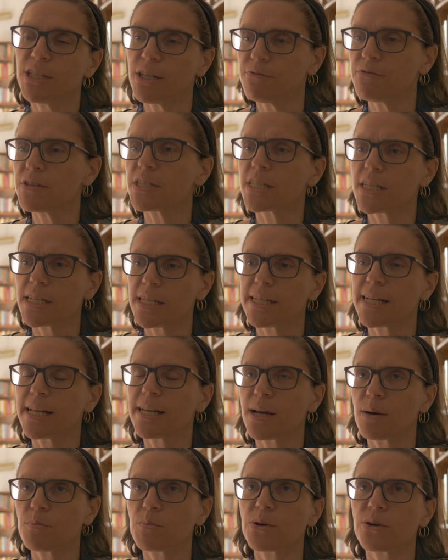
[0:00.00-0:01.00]
visited a
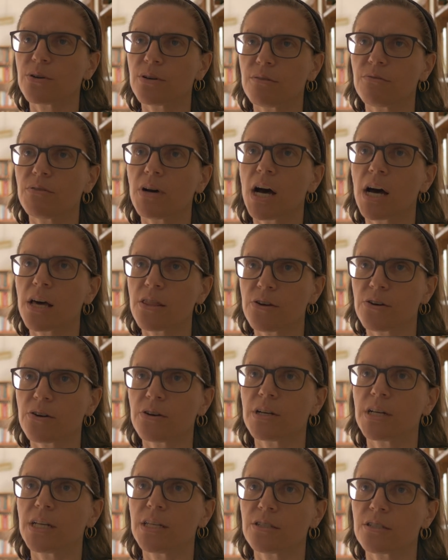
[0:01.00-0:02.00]
number of
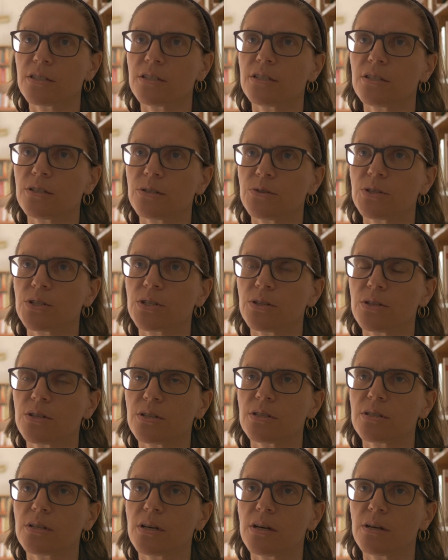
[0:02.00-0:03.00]
other
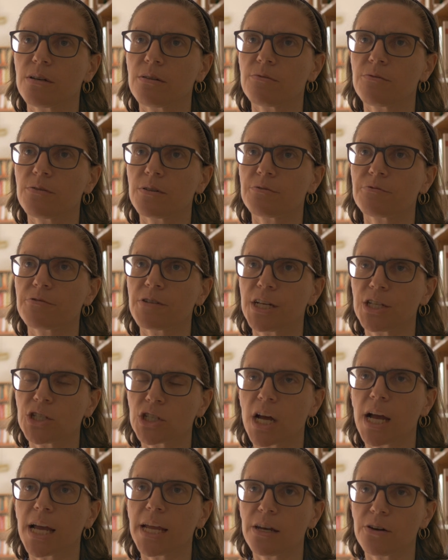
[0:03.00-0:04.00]
institutions of French
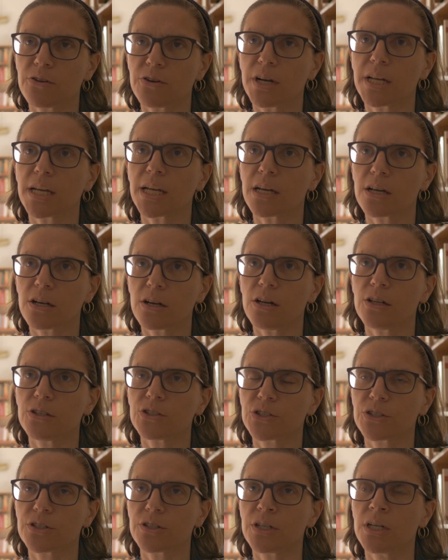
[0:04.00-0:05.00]
high learning and
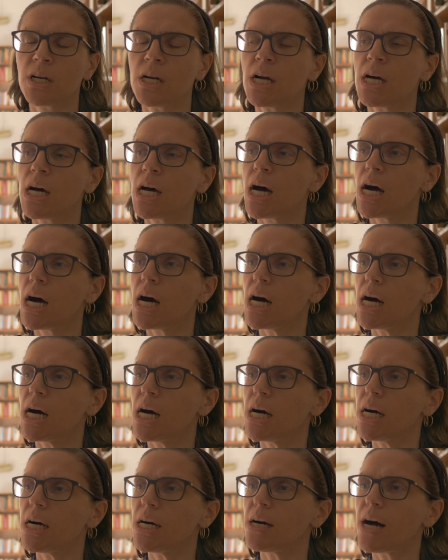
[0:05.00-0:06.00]
culture
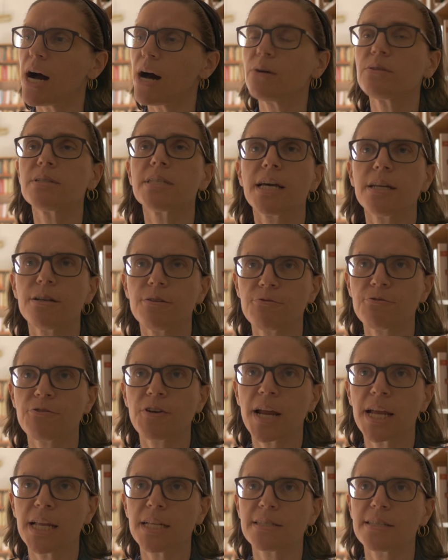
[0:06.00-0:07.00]
outside of
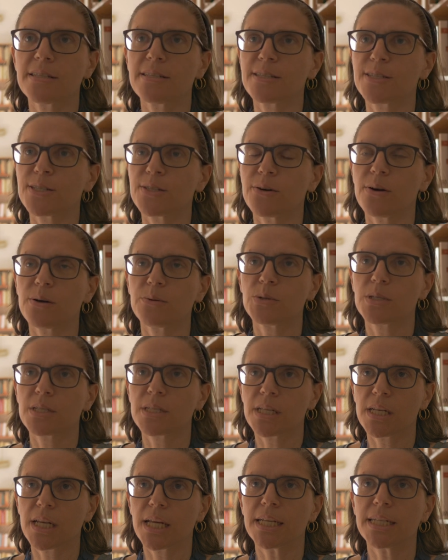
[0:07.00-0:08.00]
France, and so I was
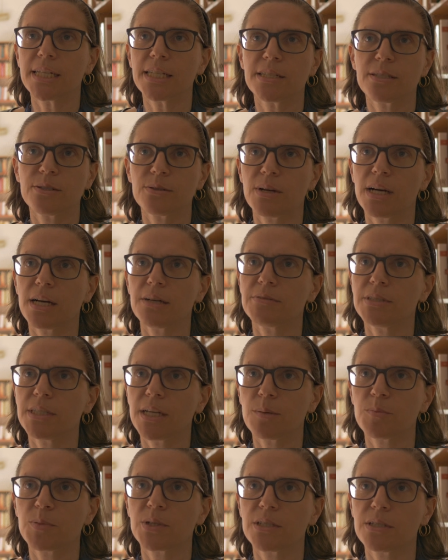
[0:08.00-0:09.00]
delighted to have
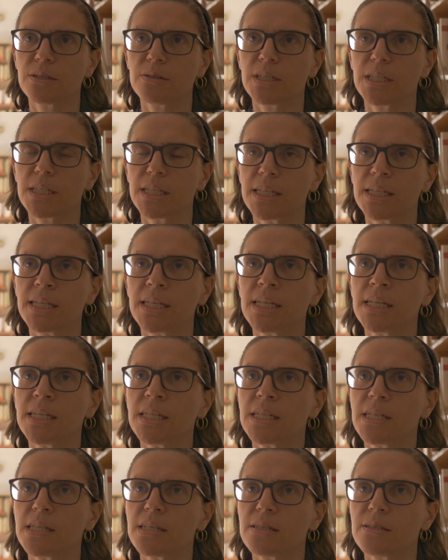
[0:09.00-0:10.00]
the opportunity
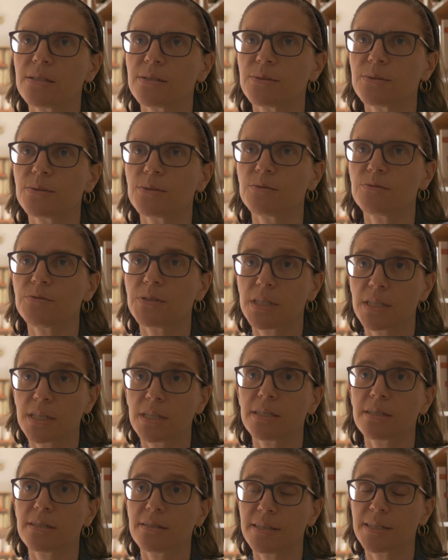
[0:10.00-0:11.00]
to
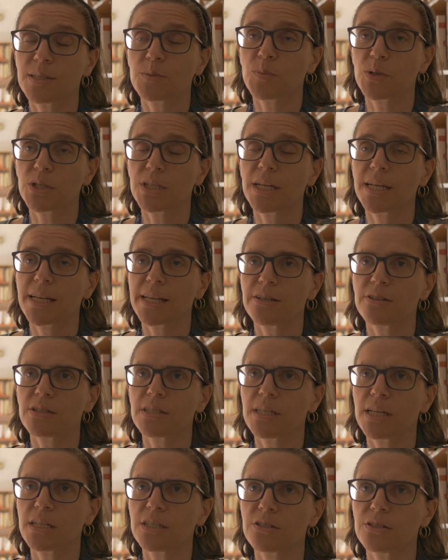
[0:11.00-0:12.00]
visit this particular
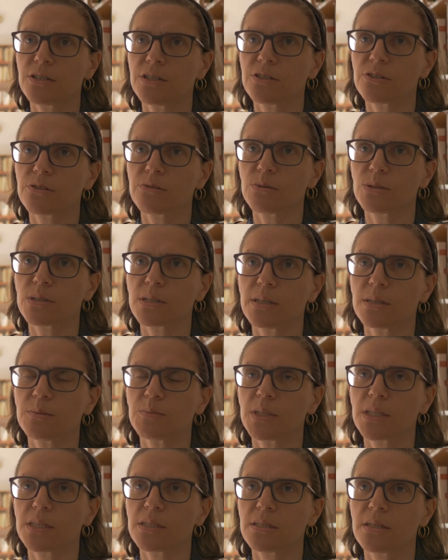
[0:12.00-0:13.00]
center in
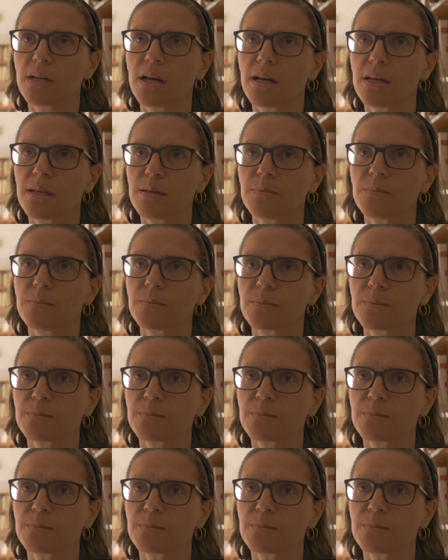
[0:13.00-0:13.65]
Jerusalem this time.